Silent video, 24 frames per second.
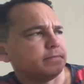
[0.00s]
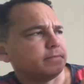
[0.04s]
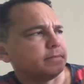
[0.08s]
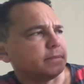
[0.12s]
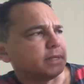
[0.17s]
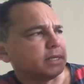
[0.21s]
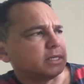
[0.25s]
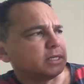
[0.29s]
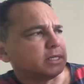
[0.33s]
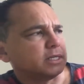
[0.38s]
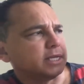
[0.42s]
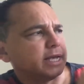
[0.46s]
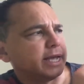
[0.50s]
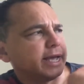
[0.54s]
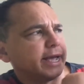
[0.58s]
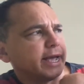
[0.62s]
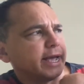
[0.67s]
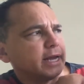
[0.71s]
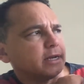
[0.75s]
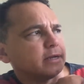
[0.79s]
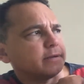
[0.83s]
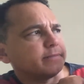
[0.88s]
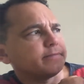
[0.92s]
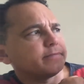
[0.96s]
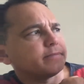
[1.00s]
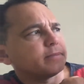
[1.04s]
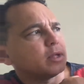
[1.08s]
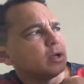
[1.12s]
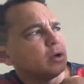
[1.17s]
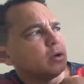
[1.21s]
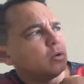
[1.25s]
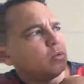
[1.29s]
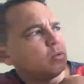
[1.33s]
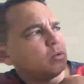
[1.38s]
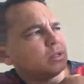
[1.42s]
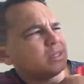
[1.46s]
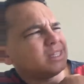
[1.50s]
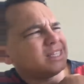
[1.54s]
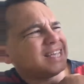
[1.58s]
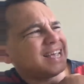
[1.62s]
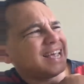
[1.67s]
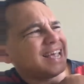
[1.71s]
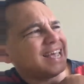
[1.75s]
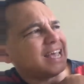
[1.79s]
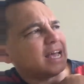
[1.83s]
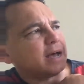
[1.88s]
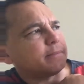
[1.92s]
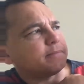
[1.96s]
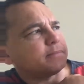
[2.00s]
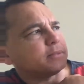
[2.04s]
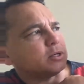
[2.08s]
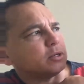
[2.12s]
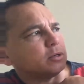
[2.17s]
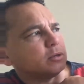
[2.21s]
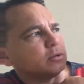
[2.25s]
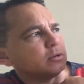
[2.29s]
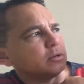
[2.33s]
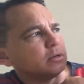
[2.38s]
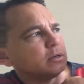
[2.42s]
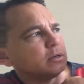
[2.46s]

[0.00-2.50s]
There's Dad. What's he up to?